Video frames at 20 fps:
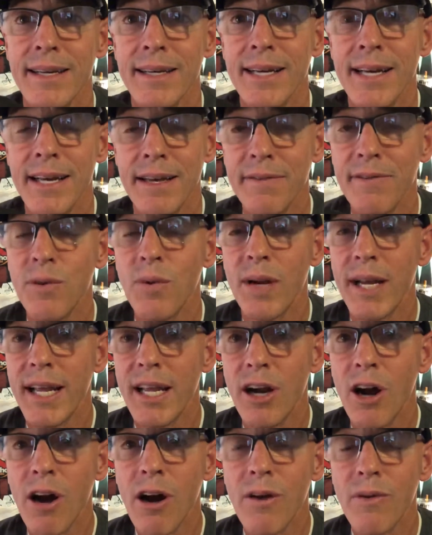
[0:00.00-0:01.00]
If you want to
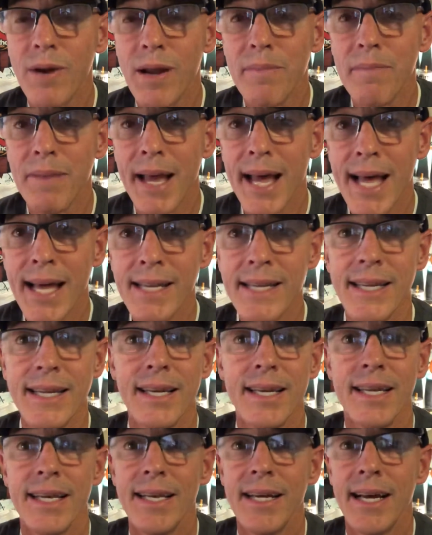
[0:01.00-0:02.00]
get a heart rate band
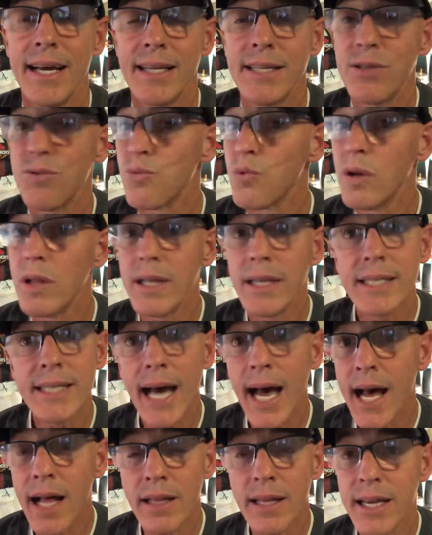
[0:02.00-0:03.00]
to really
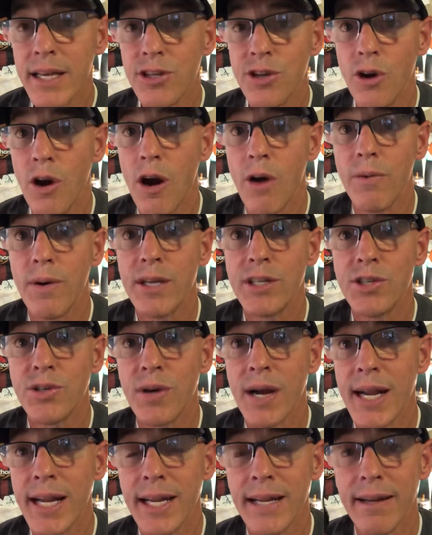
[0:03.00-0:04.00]
dial in your heart rate
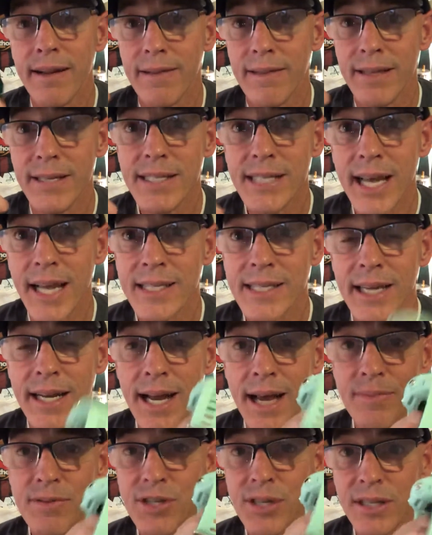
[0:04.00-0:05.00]
training, this has that
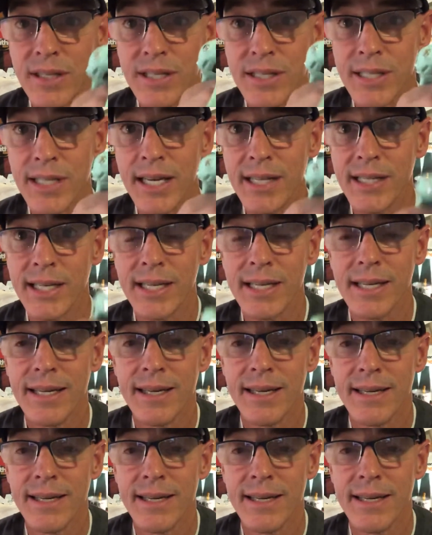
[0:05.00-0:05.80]
option. This doesn't.